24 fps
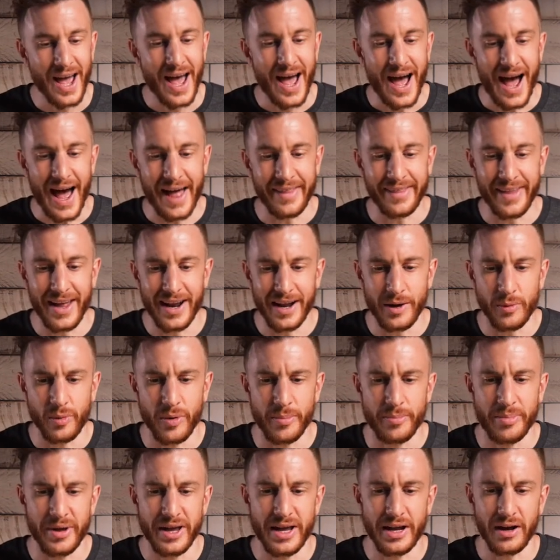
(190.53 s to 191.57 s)
and then it
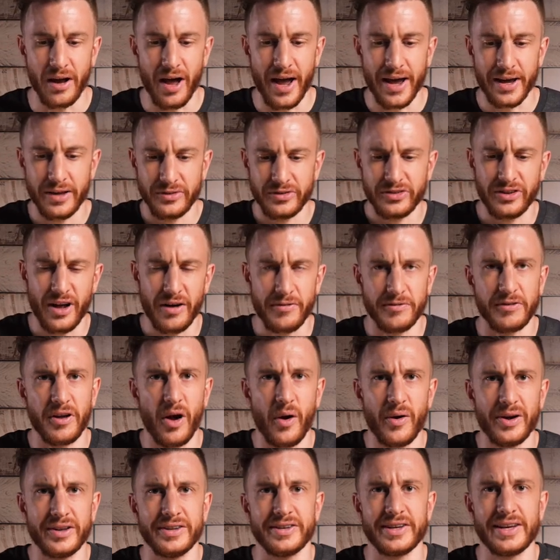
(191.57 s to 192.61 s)
would be like stuff
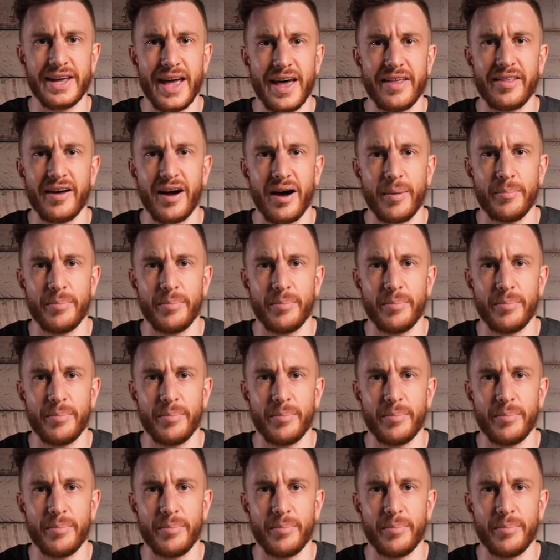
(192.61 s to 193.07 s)
going together,